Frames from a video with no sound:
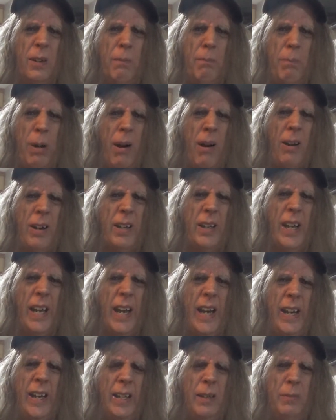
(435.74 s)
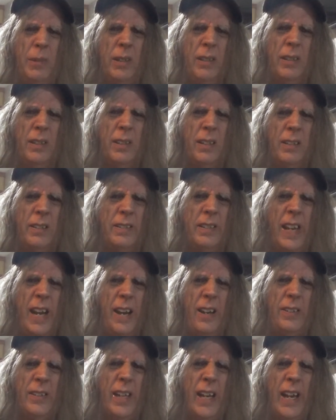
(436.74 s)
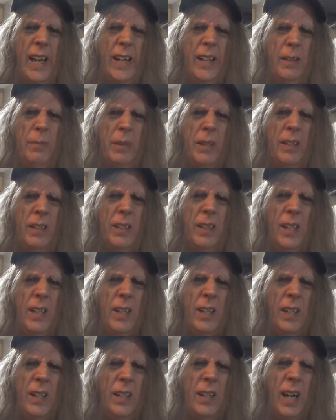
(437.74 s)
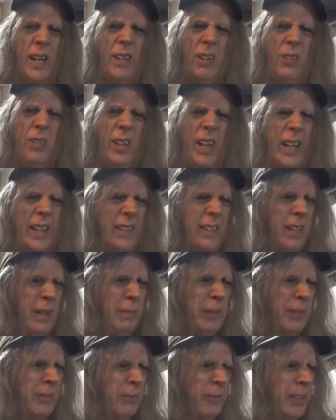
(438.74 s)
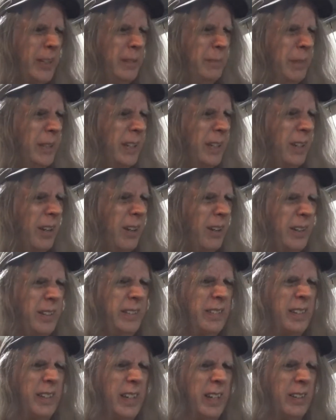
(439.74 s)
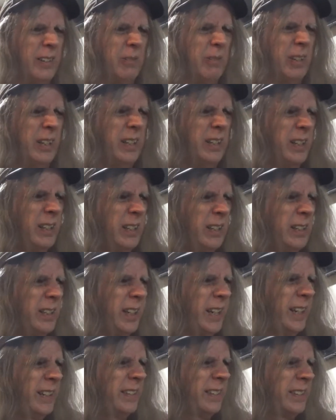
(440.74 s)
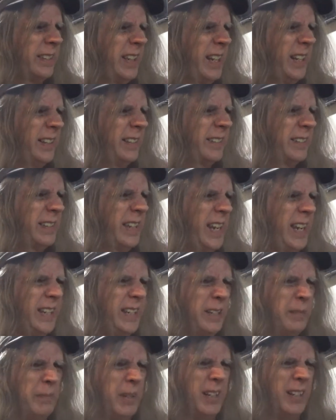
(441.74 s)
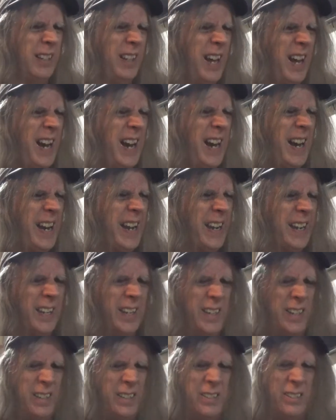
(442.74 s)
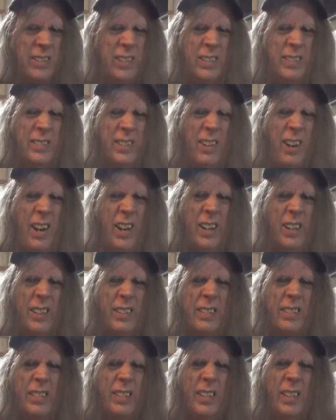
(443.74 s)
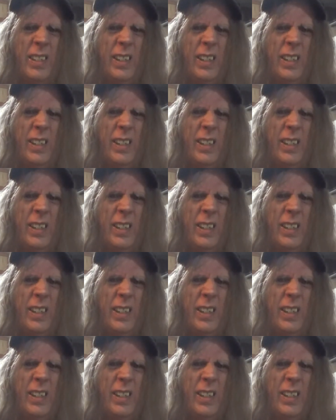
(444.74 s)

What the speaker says: barking at him and shouting at him, and I don't like Thomas Friedman at all. He's another one. You know, I just can't stand him. They lie. They're dishonest.